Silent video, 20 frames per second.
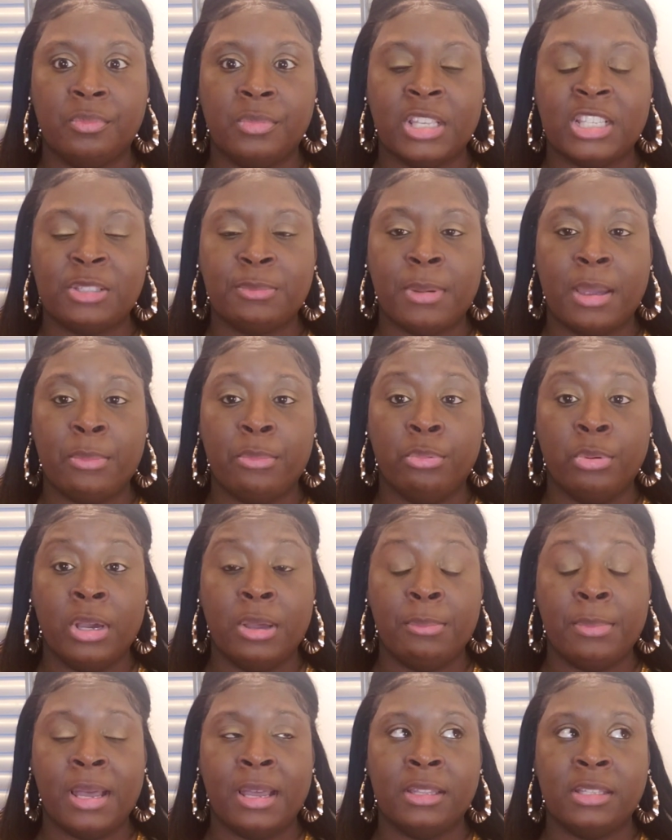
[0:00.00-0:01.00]
that's my
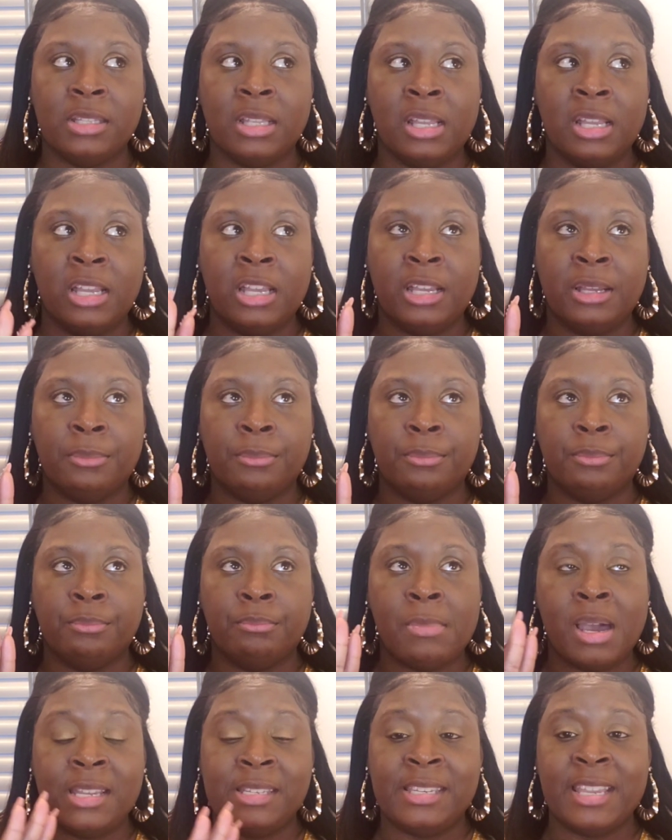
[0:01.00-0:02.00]
my um,
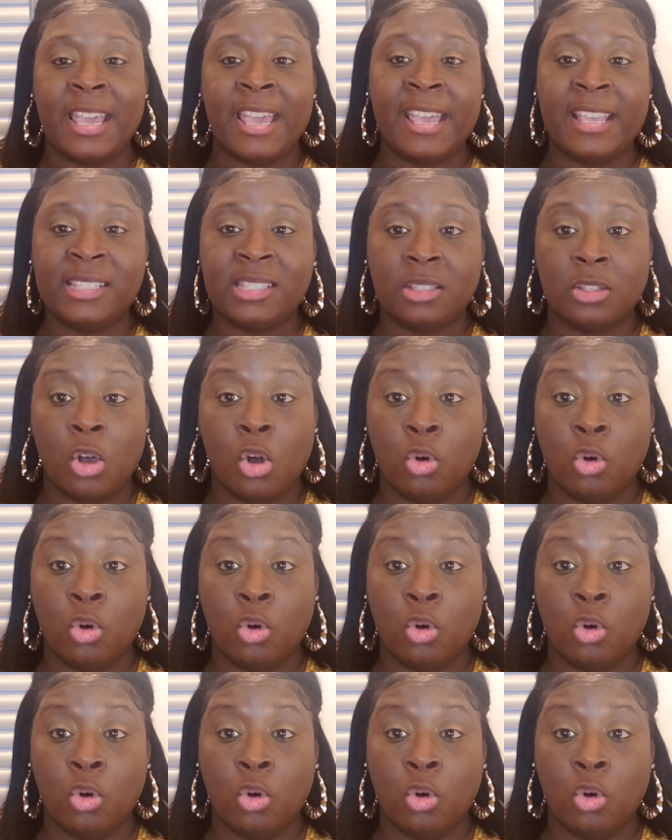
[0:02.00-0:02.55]
my dad's